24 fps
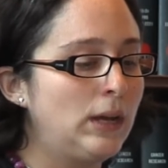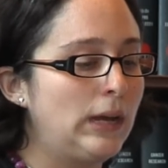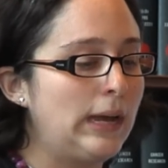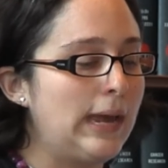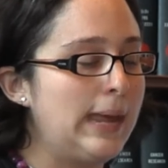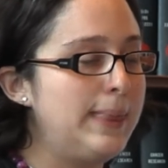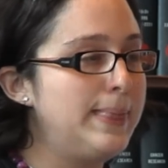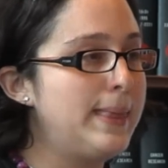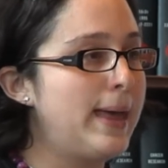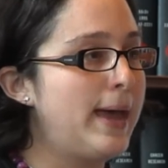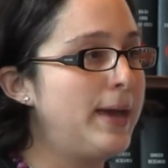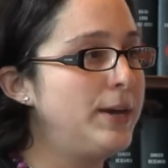
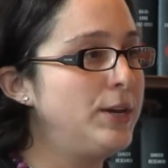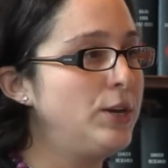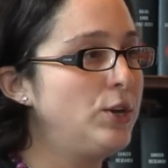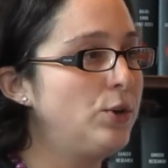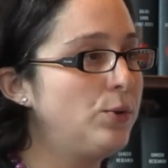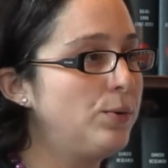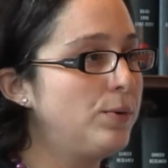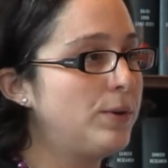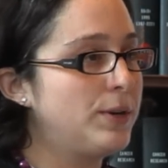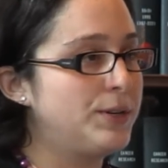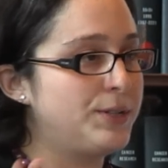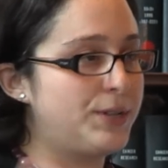then
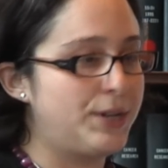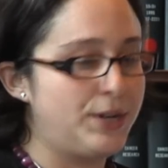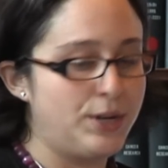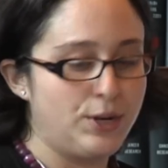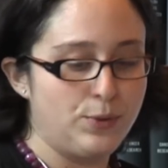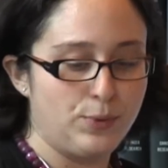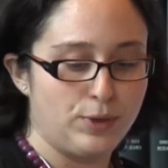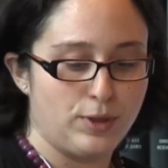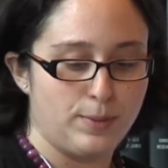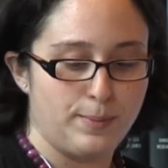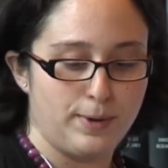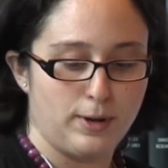you continue
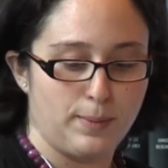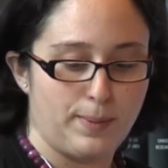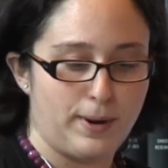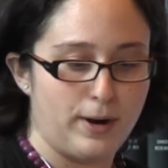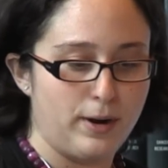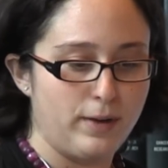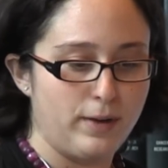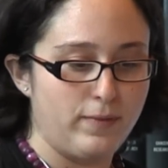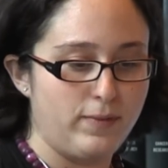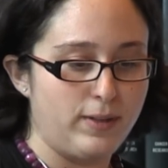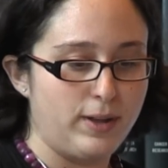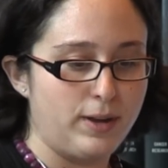with the middle
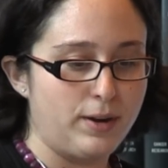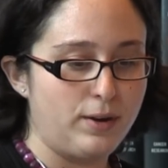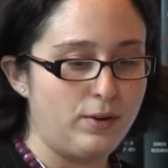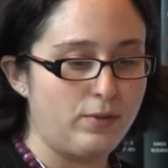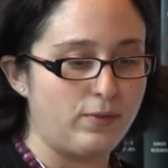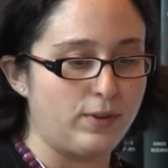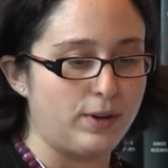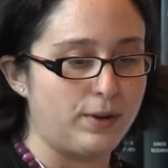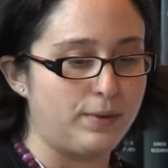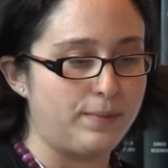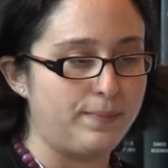part of the interview.